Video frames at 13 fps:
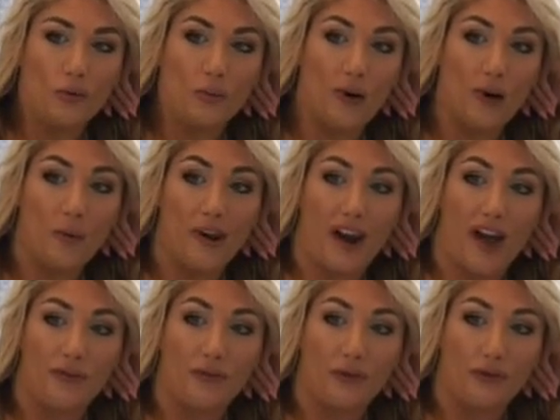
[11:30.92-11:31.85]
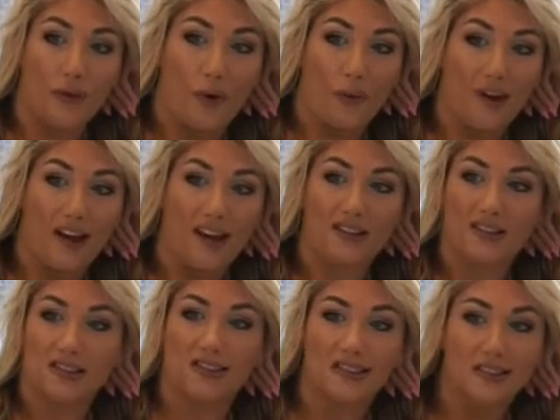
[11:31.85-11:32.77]
But when I
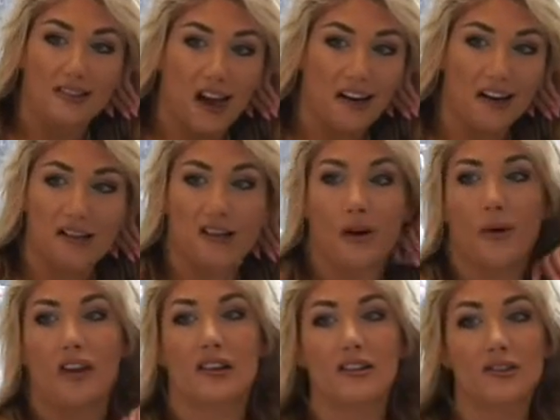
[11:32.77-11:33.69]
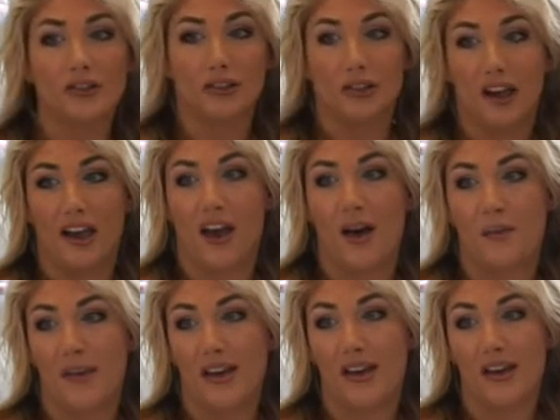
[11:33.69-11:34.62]
just decided to go
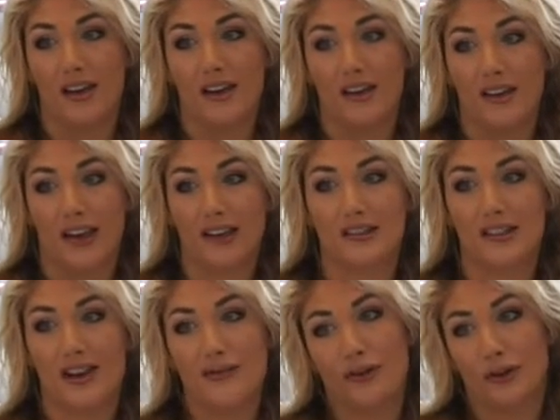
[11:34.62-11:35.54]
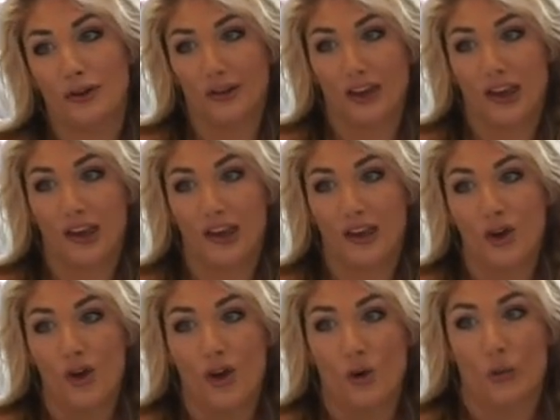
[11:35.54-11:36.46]
Instagram, it
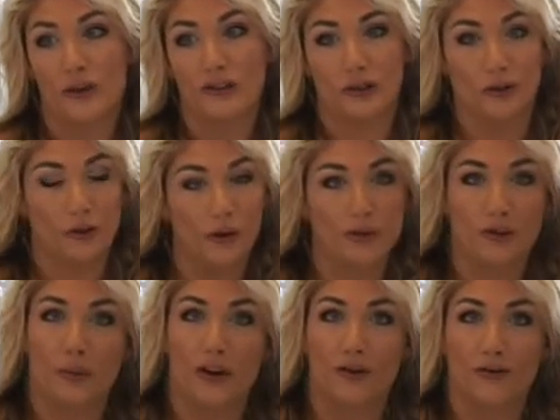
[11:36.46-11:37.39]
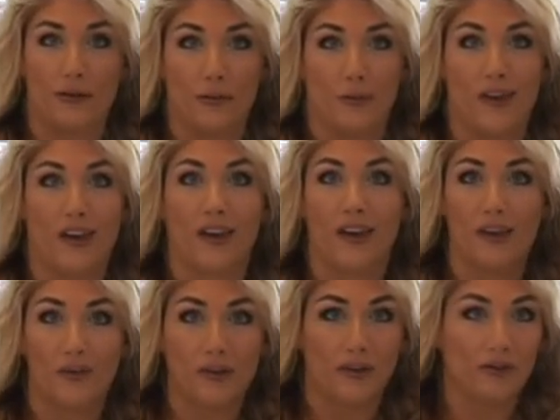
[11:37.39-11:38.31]
definitely was a growth spurt for me.
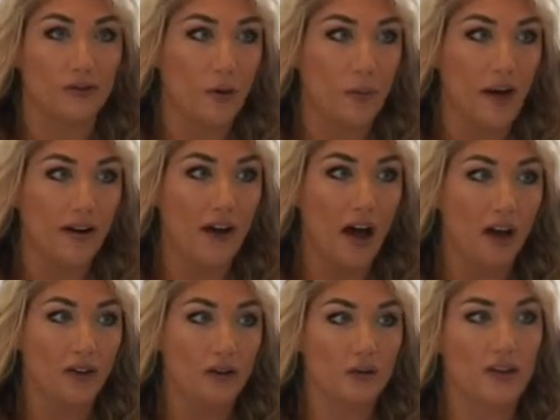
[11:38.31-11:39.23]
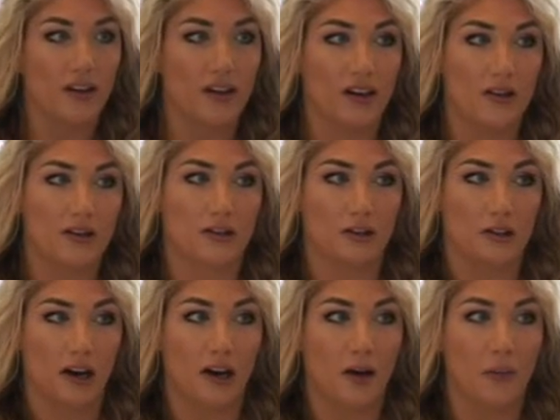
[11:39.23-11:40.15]
It, no matter how you look at
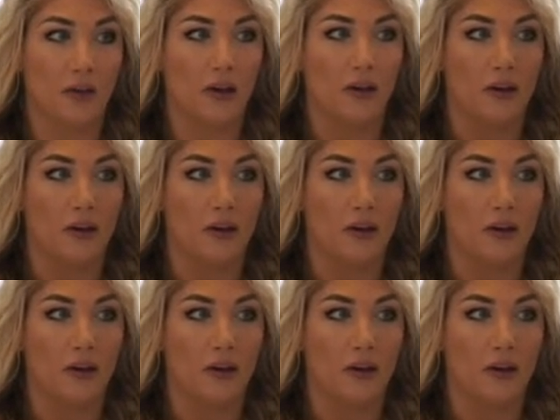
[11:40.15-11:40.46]
Instagram,